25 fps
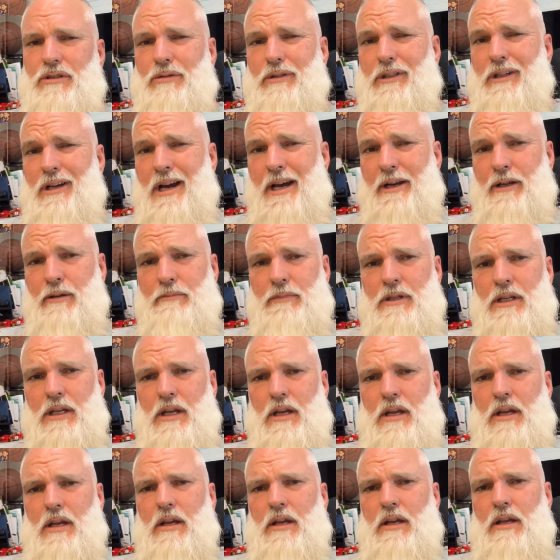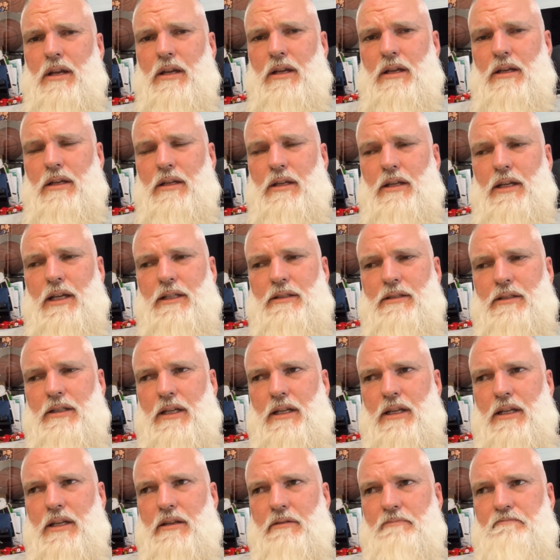to an item, it's
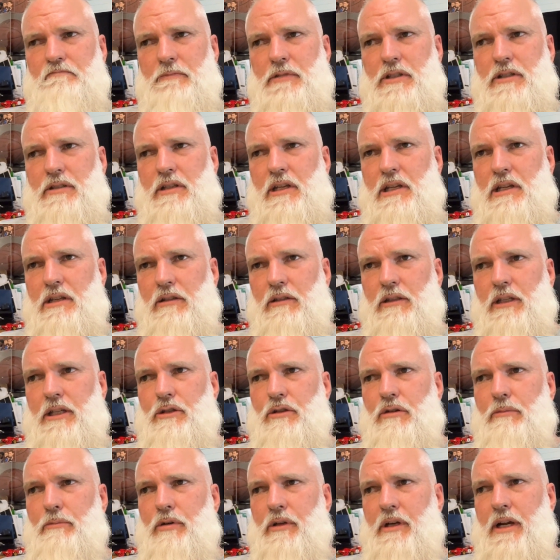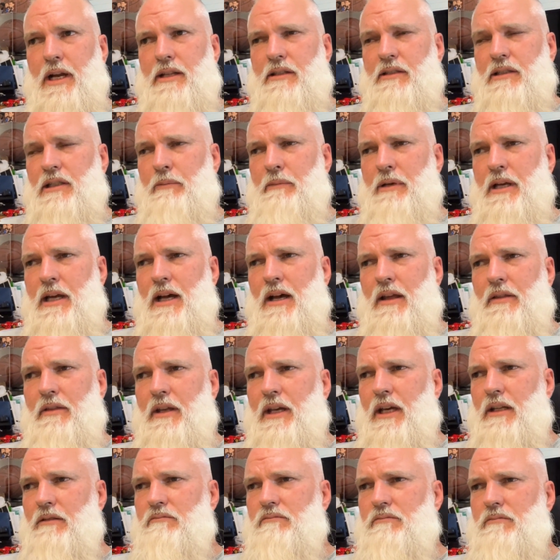a signal in your brain somehow
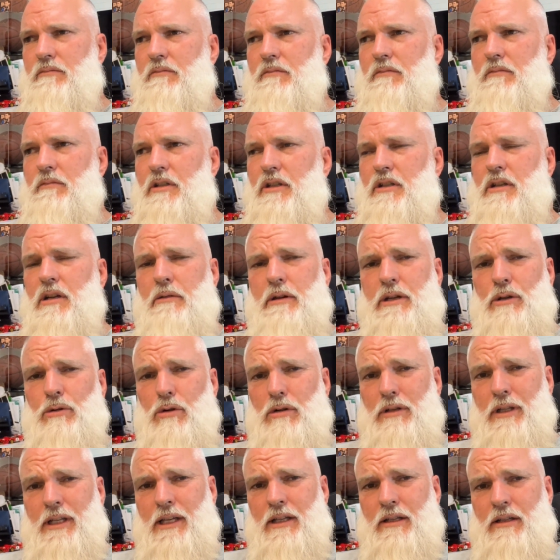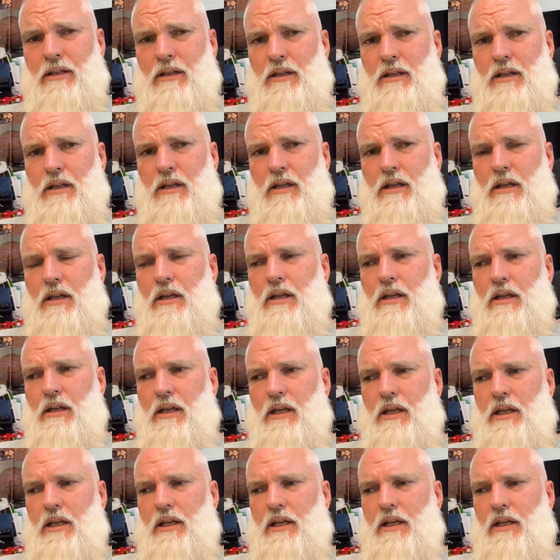that you're going all in.
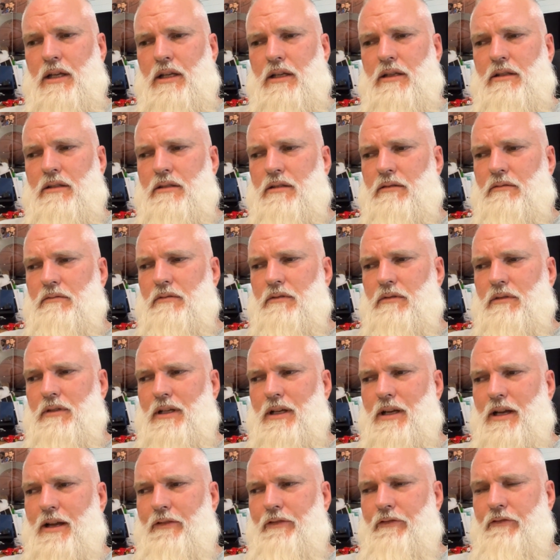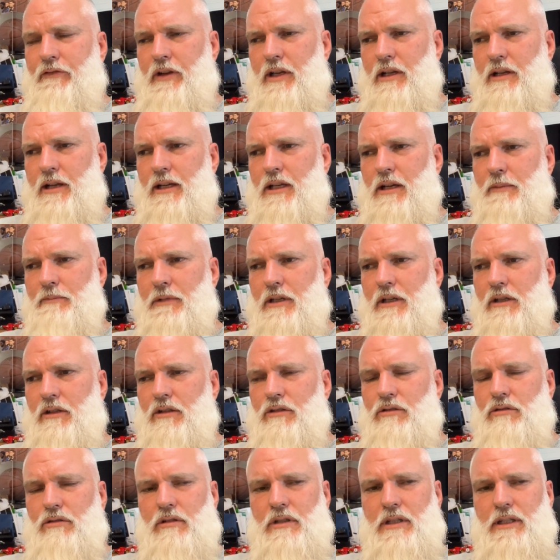And I feel like I'm going to
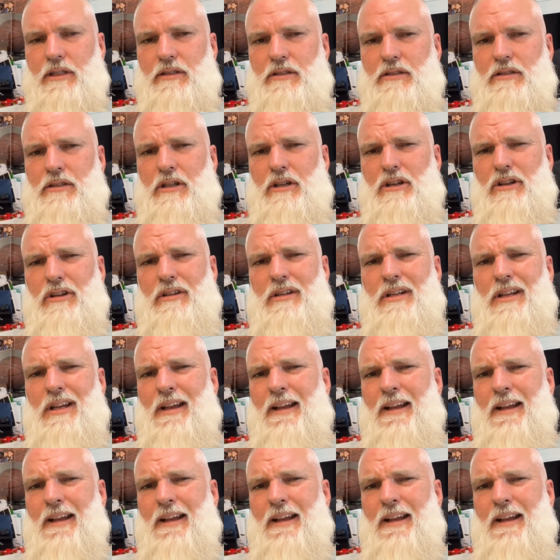do this. So